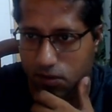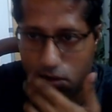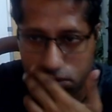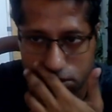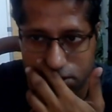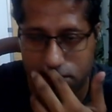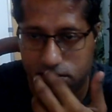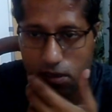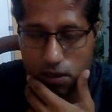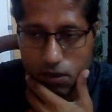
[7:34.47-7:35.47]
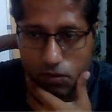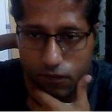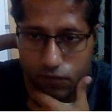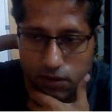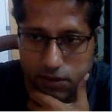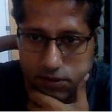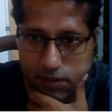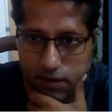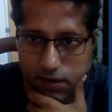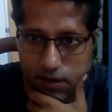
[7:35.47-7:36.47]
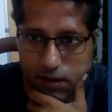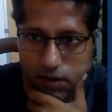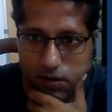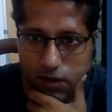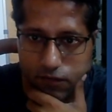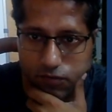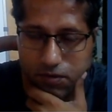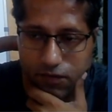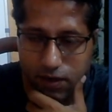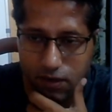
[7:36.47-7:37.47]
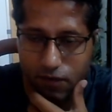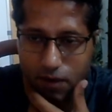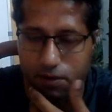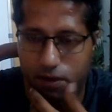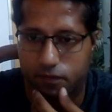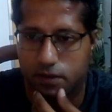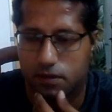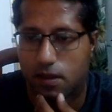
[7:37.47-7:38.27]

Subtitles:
All these things you have to understand, you have to be very familiar with.